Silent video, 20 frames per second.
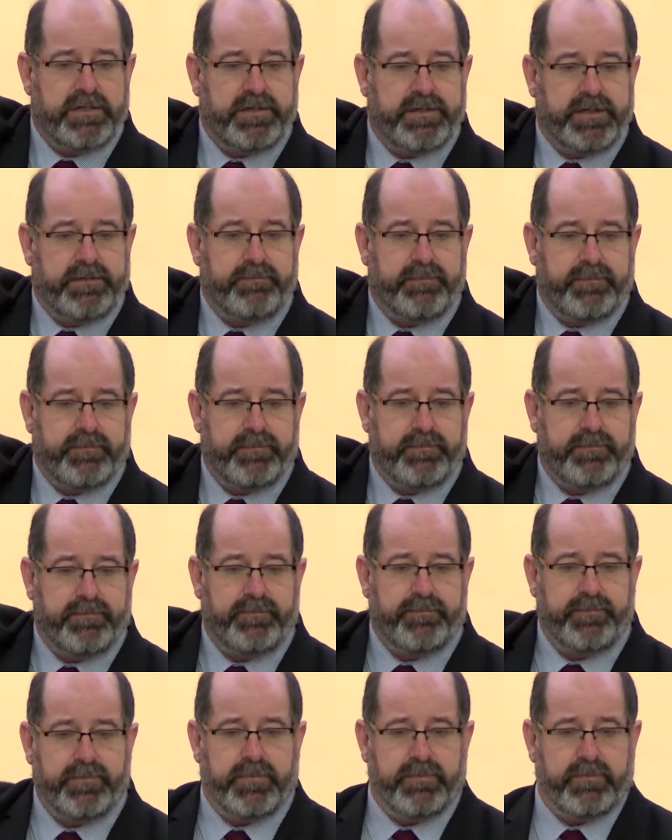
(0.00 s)
to them.
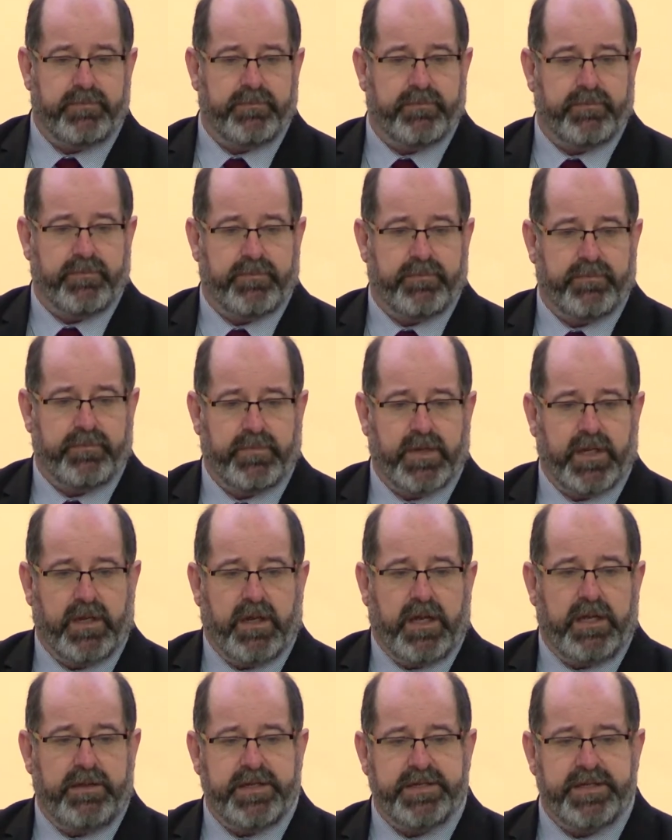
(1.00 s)

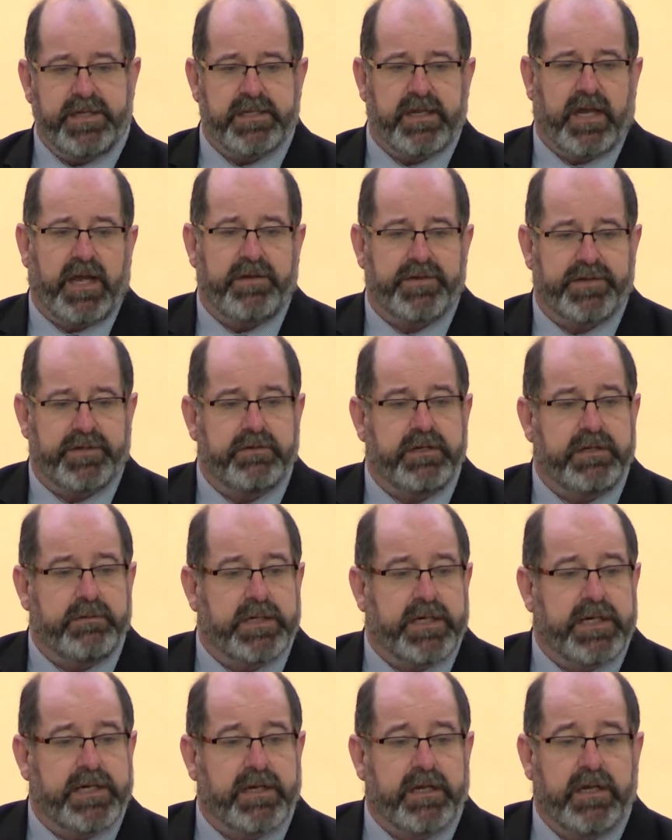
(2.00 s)
And this is life story
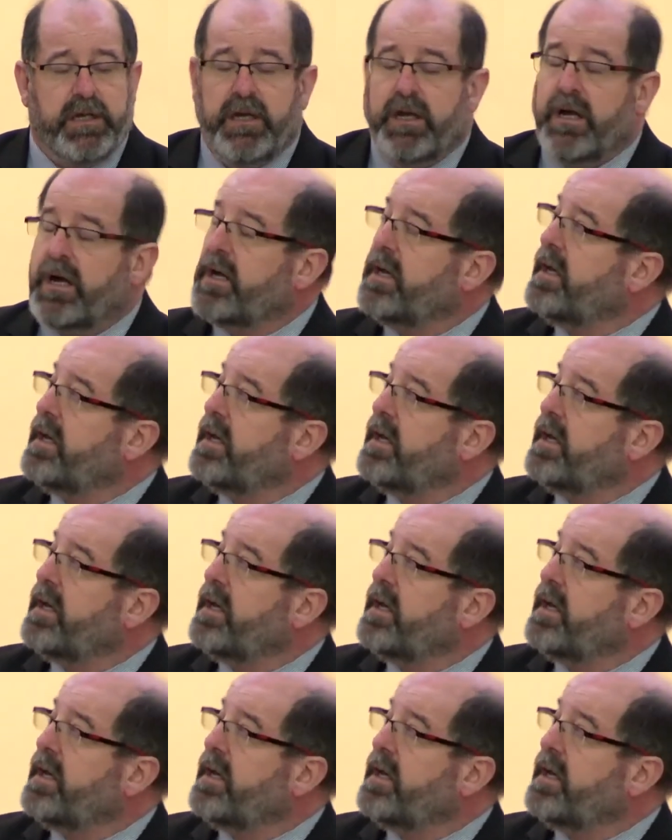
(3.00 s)
work. Our